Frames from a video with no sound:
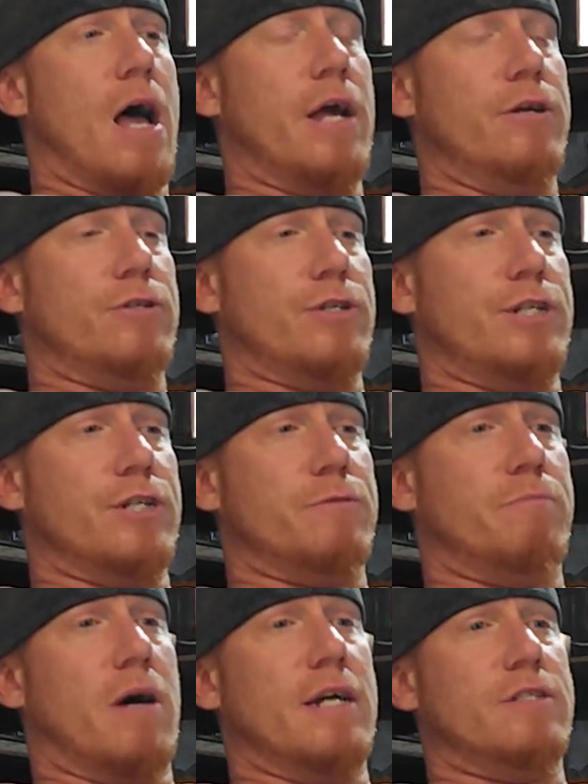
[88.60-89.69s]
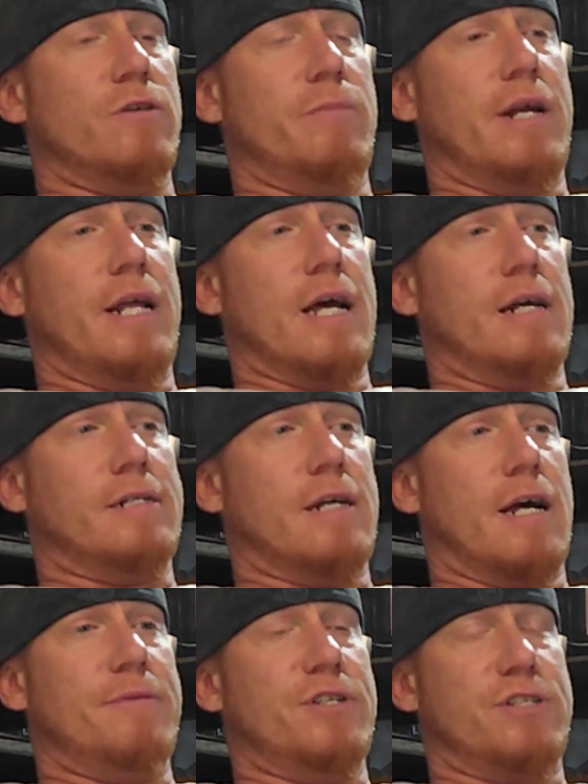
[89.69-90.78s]
I usually just buy so many at a
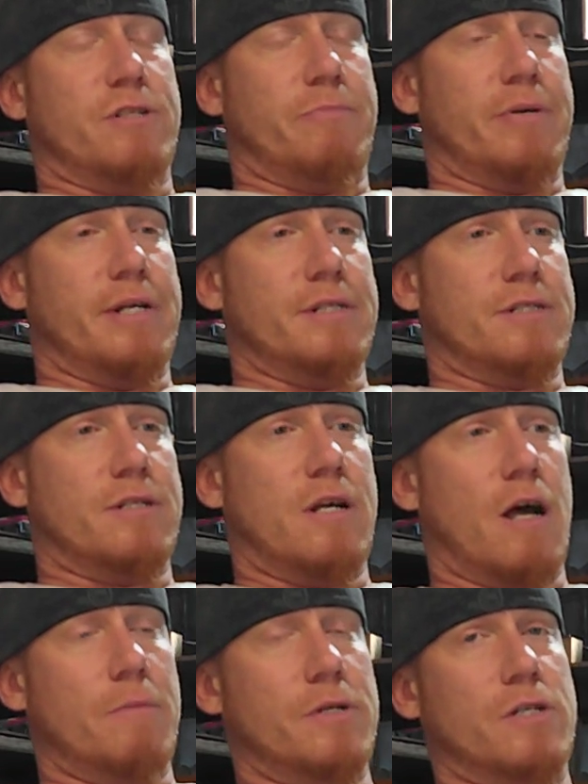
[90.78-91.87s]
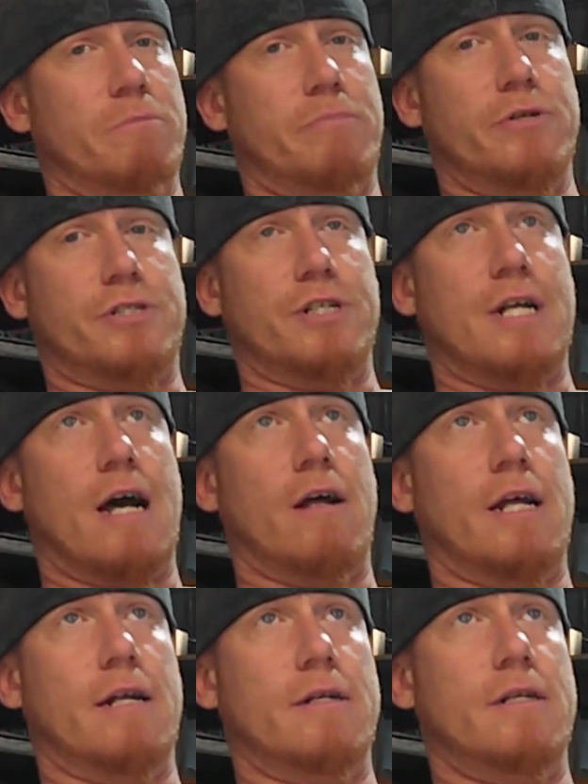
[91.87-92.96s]
time. It just depends how much I'm pushing out
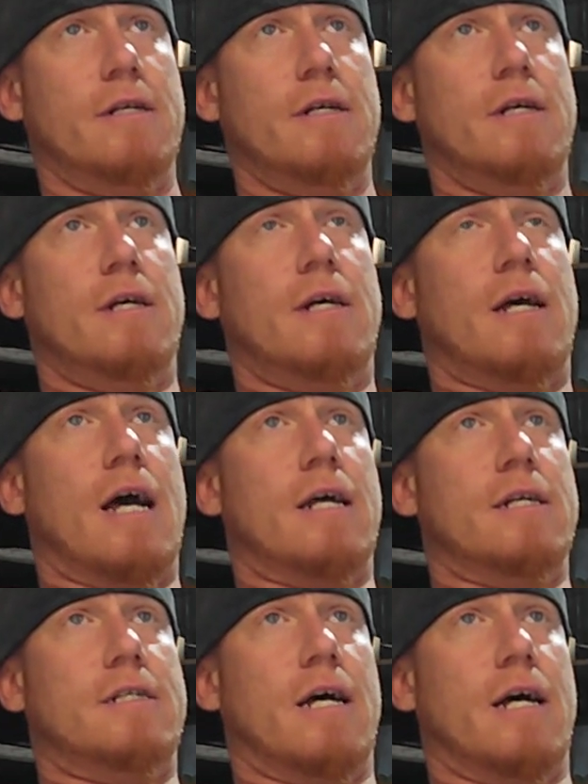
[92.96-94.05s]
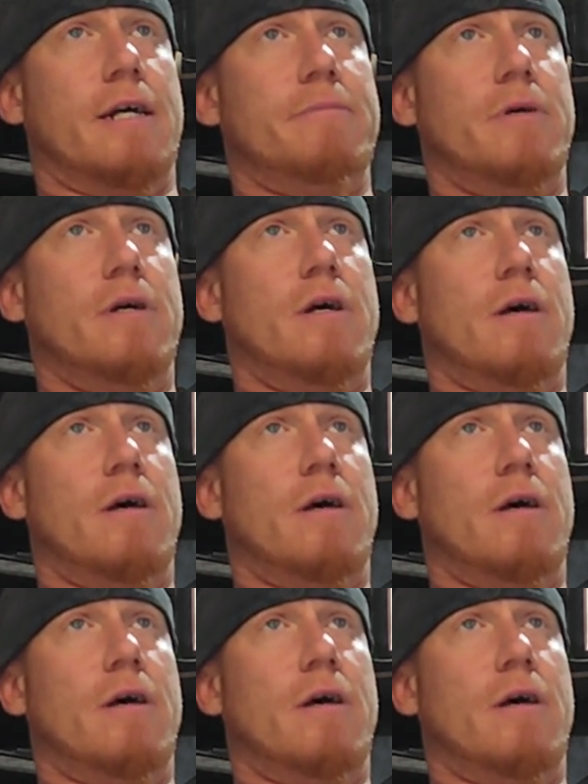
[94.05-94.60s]
at a time.